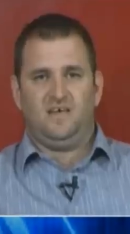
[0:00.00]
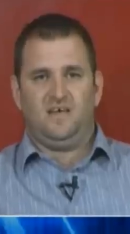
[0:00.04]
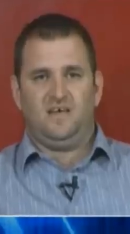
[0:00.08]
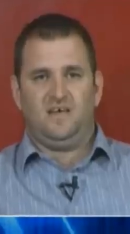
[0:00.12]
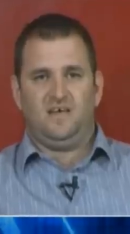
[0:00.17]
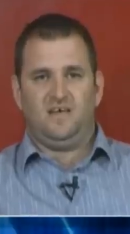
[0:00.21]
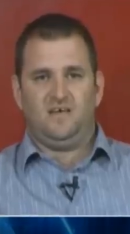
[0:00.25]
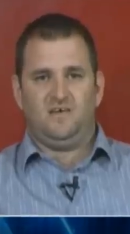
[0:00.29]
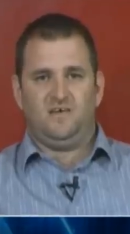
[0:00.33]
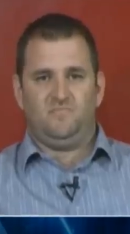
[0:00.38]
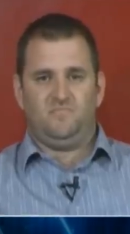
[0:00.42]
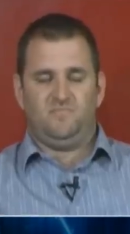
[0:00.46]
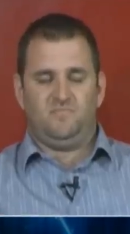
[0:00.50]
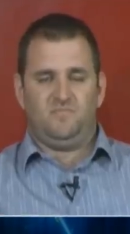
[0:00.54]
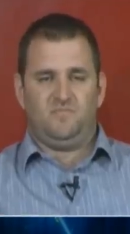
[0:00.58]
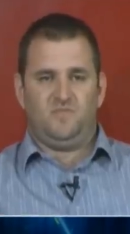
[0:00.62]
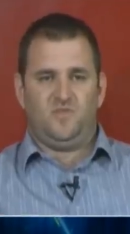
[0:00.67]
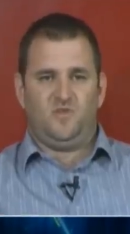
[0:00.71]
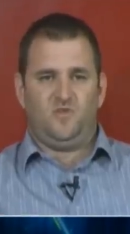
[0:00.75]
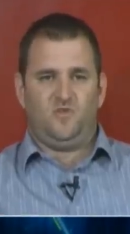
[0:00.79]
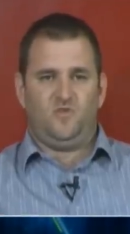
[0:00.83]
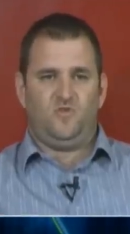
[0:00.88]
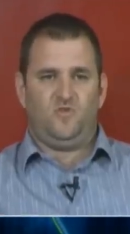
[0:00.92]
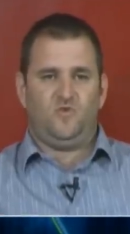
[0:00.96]
Uh,
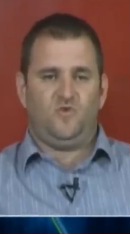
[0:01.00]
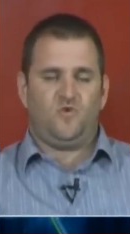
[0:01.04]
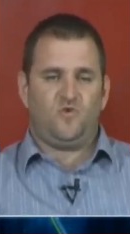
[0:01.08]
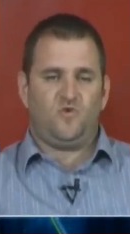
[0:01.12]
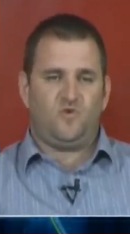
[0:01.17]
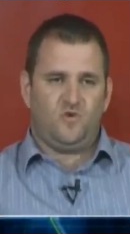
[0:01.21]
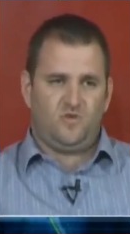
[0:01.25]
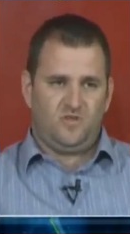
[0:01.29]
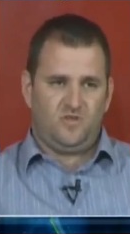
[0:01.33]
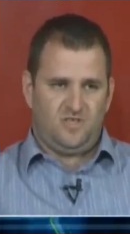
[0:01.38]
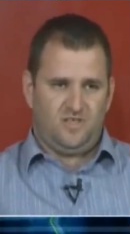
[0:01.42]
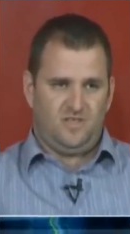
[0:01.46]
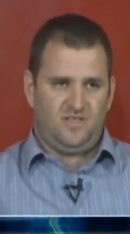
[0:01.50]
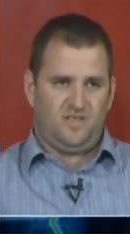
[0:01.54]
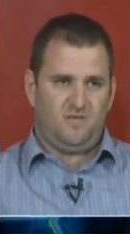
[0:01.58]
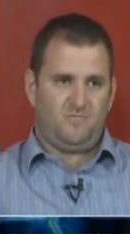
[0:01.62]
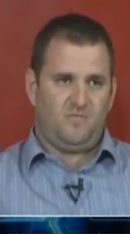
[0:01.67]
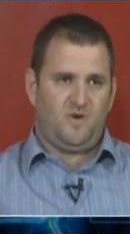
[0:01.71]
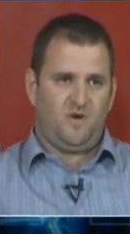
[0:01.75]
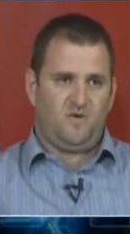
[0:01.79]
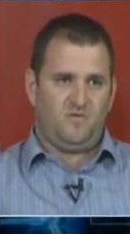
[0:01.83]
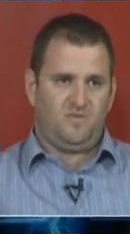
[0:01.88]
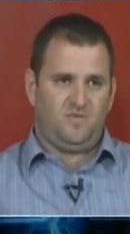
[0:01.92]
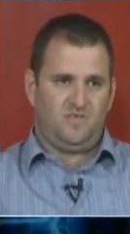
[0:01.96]
no content
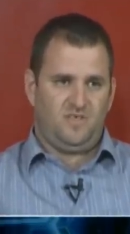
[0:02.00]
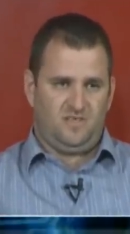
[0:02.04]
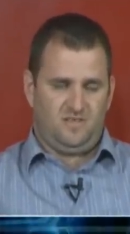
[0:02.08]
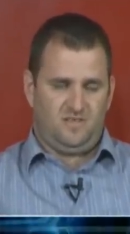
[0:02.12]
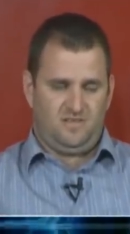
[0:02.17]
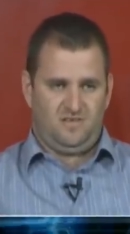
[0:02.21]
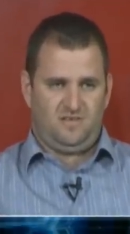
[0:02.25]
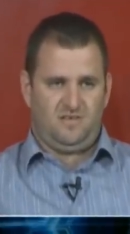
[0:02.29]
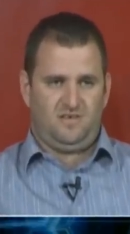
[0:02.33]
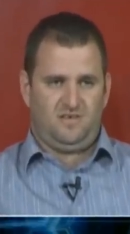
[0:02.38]
about it,